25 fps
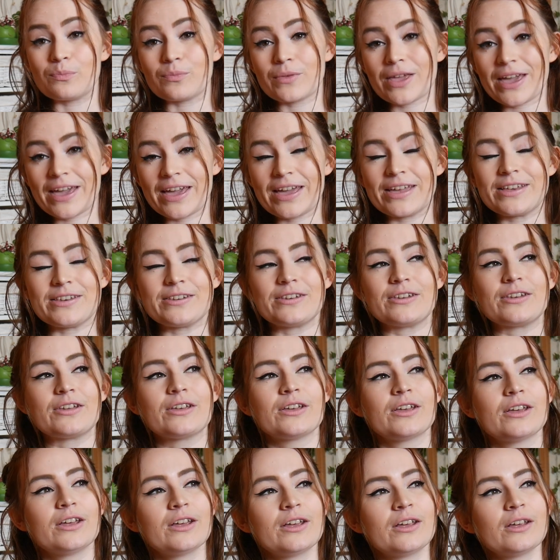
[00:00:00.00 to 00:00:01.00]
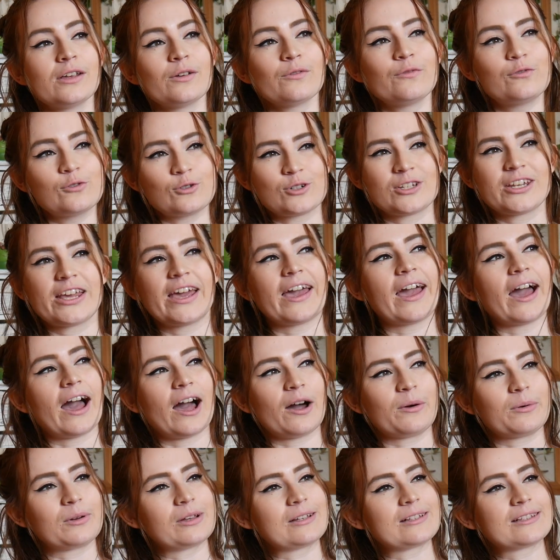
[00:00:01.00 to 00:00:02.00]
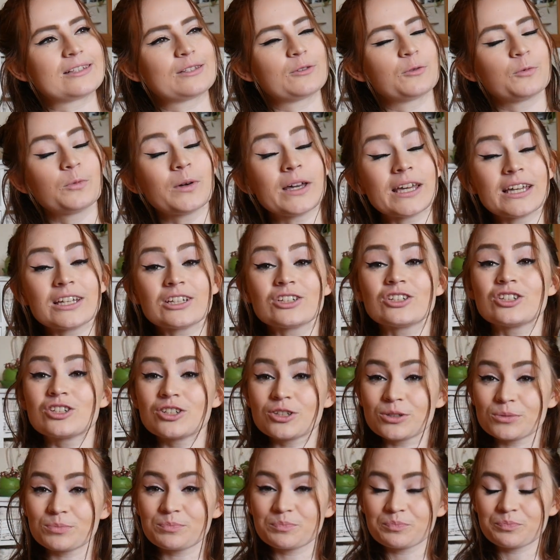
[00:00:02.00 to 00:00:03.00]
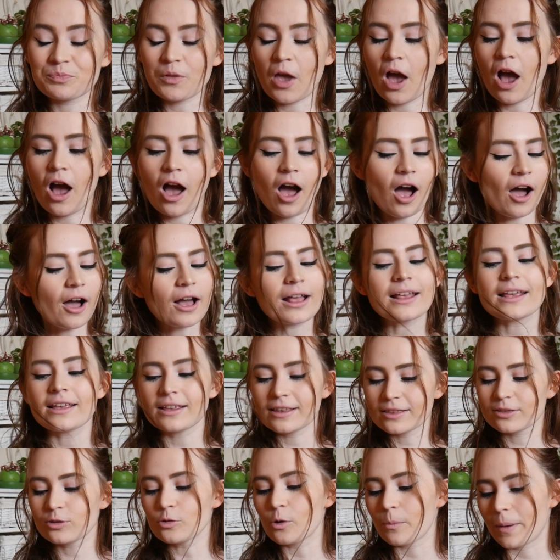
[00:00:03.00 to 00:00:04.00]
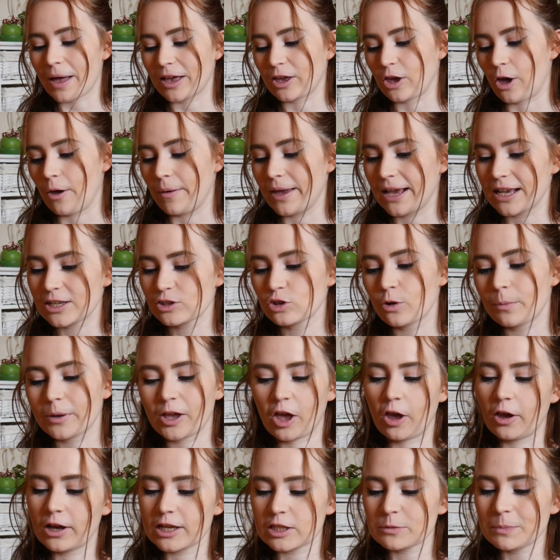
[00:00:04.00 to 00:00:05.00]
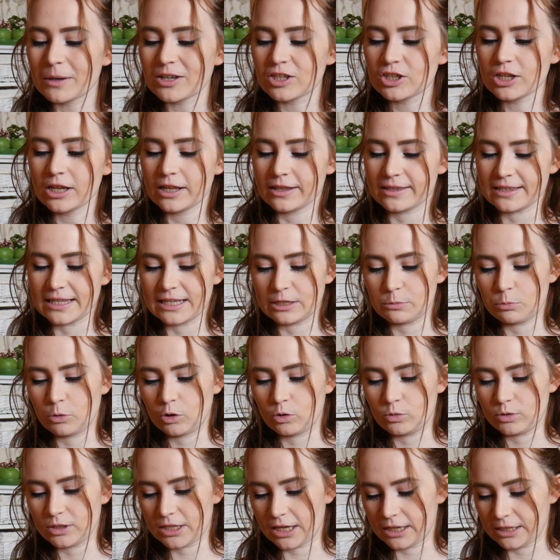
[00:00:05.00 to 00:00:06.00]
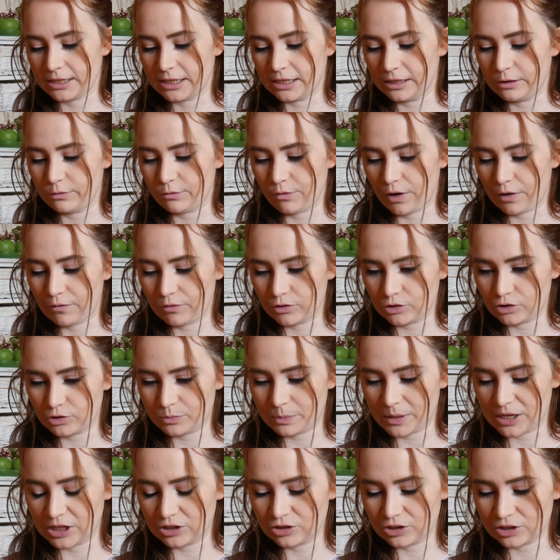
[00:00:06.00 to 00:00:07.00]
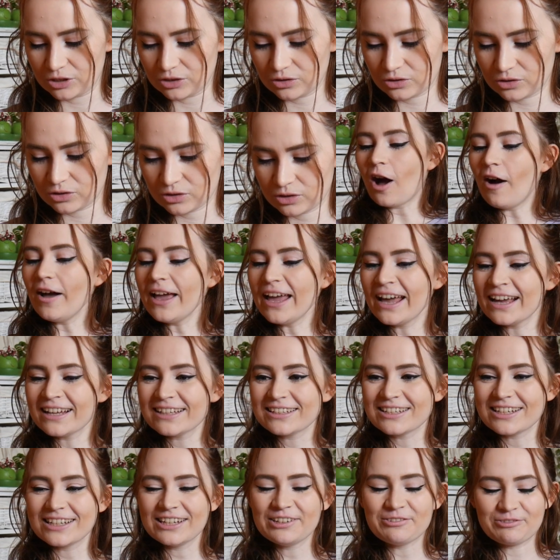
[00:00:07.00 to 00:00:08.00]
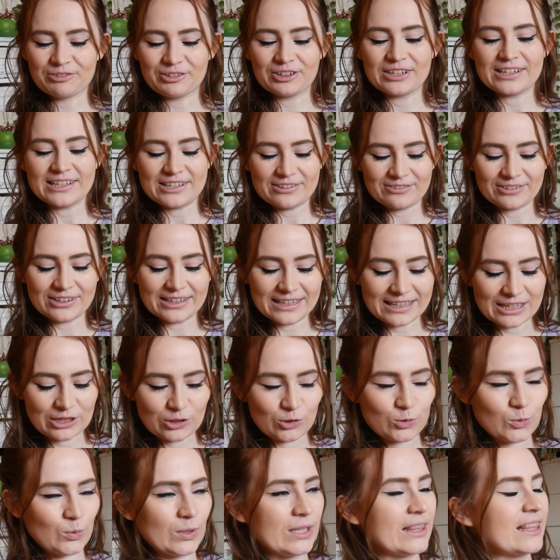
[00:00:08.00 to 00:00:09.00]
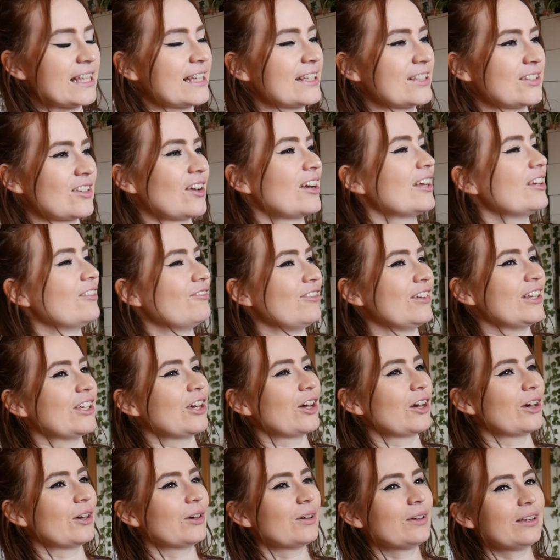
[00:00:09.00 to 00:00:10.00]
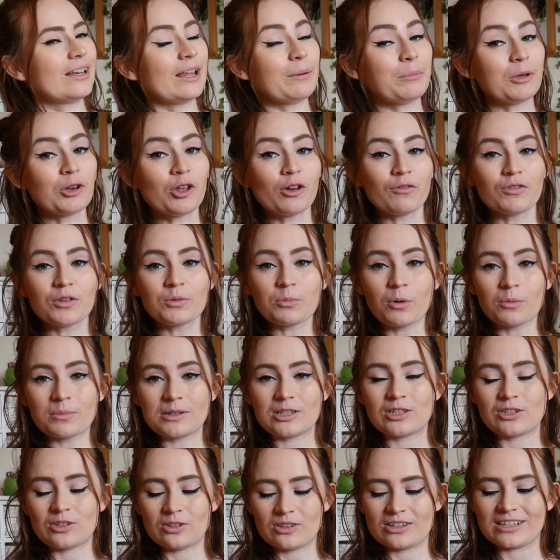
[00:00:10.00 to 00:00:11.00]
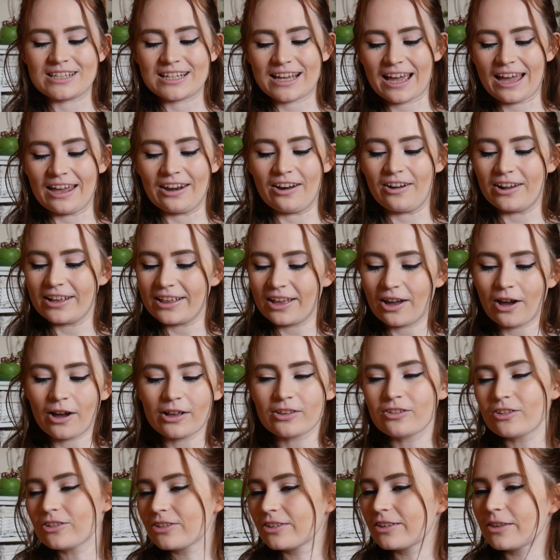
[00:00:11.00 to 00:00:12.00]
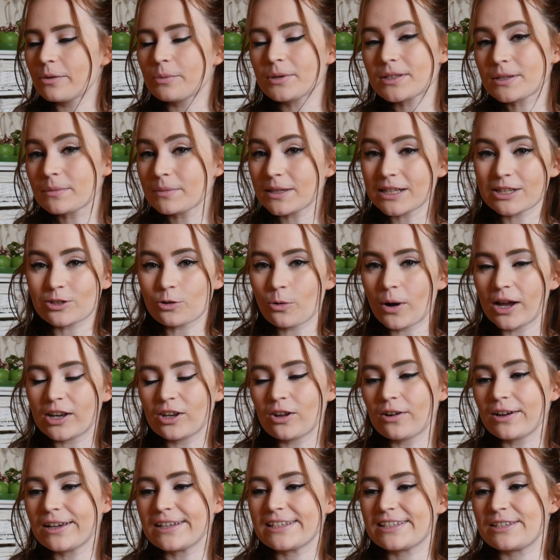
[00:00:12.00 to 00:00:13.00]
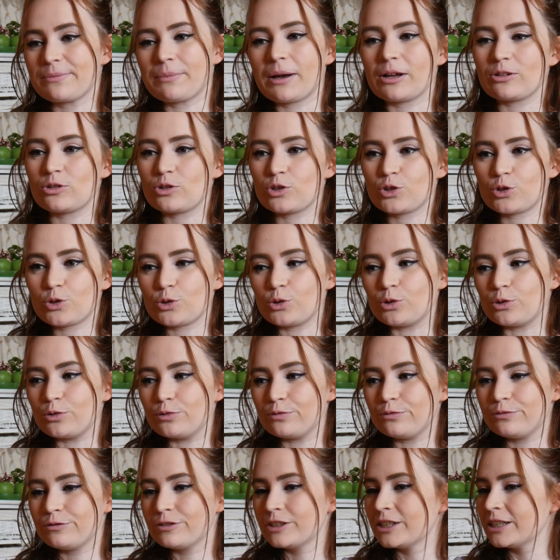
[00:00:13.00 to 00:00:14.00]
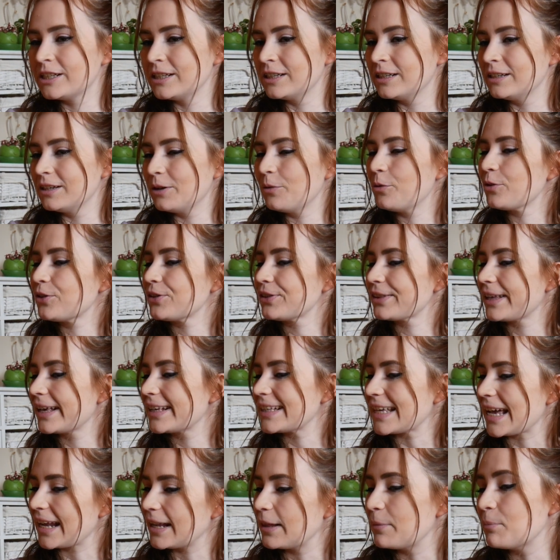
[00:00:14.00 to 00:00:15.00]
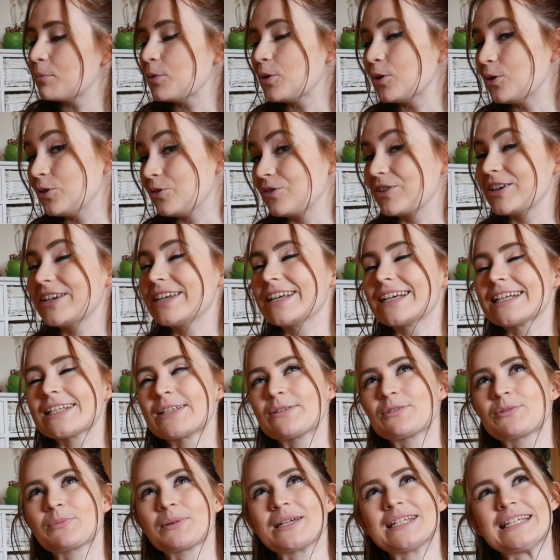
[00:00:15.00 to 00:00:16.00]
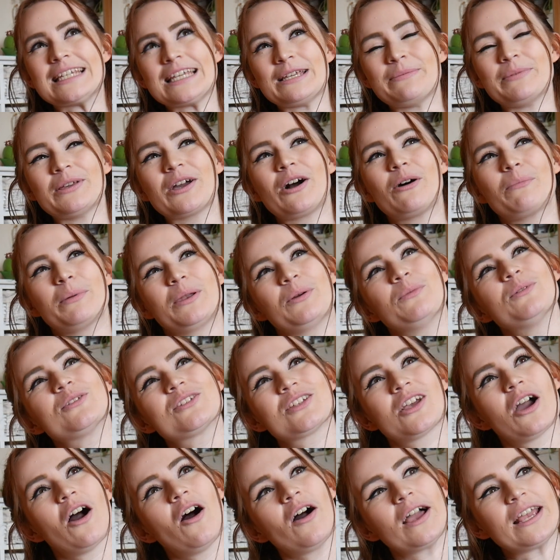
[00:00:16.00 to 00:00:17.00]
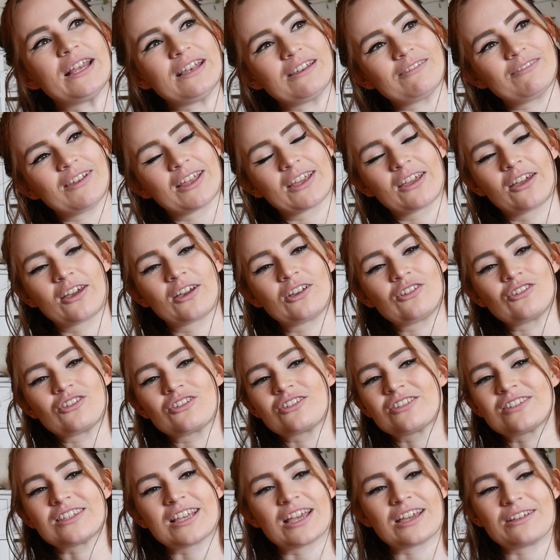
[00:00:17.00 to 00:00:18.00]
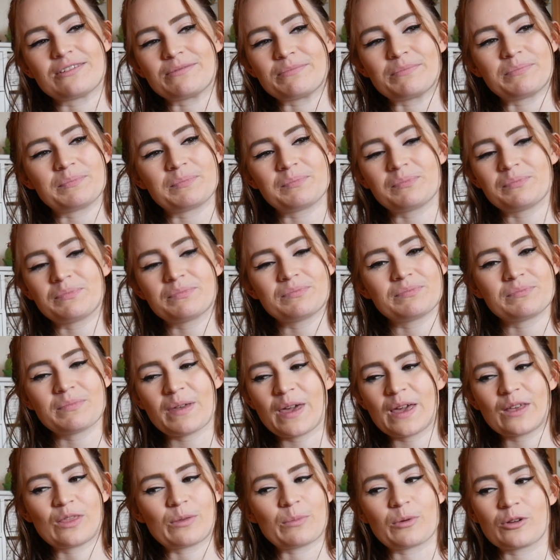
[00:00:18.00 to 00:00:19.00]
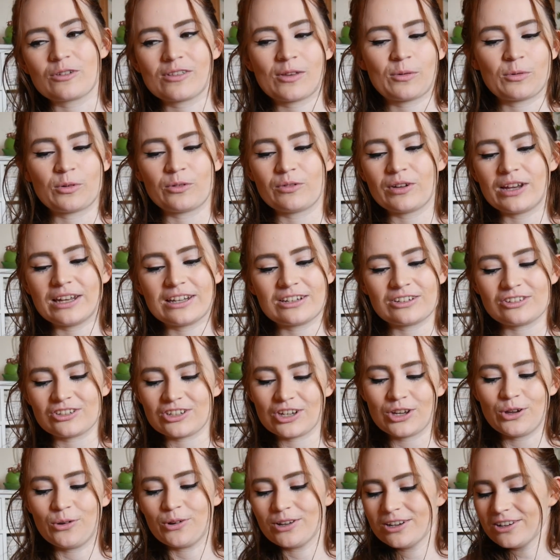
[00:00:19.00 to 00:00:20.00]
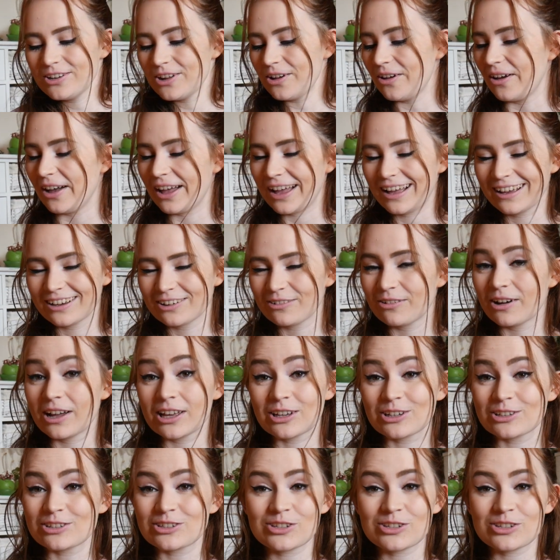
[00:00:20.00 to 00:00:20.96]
in 48 hours, which is not bad going. It's not bad going, especially as this book was like nearly 500 pages. I actually really, really enjoyed this style of video. Let me know if you want me to do this again. I just, there was something quite nice about just sort of, it wasn't exactly mood reading since my TBR, but it was kind of like I could just sit and pick the books I want to read and chill. I don't know, I had quite a good